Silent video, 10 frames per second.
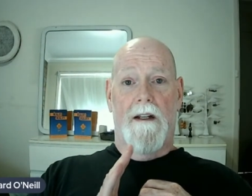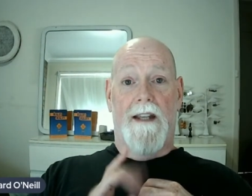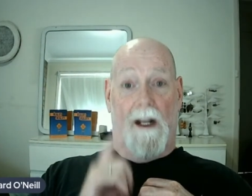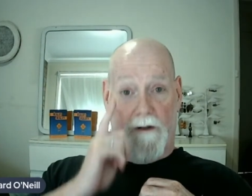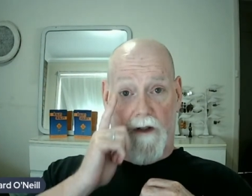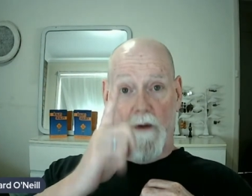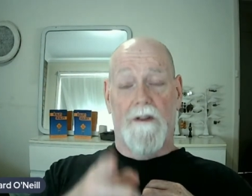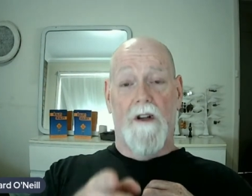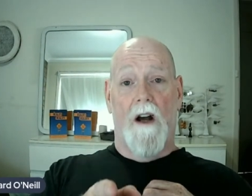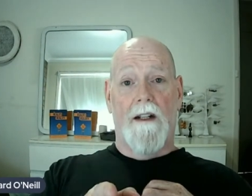Kelto is
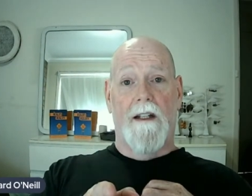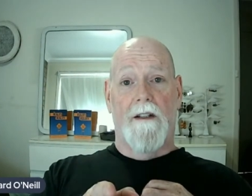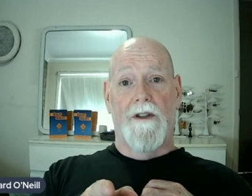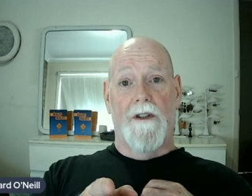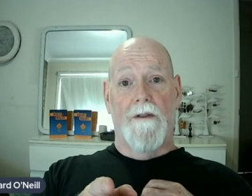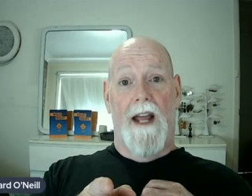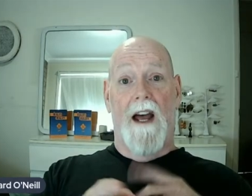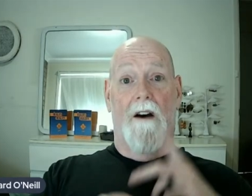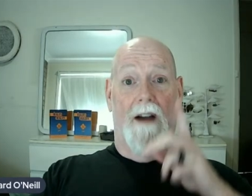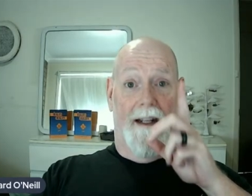talking to you
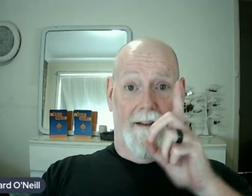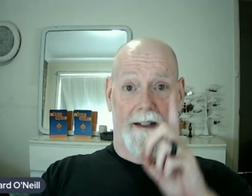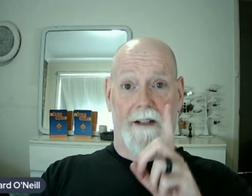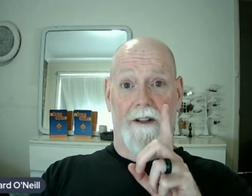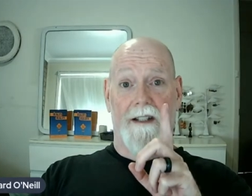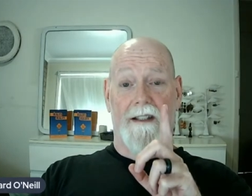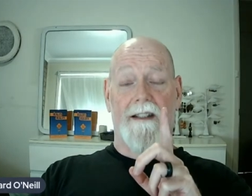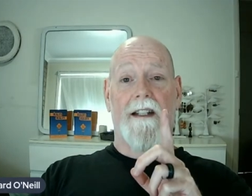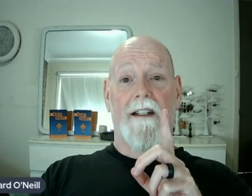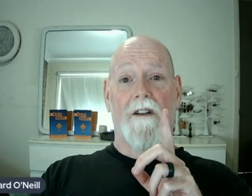now, and Leonard is
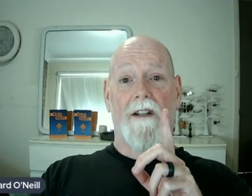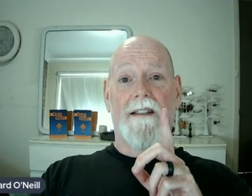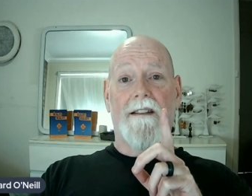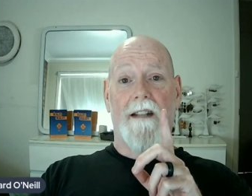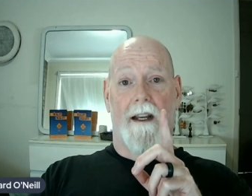sitting here listening.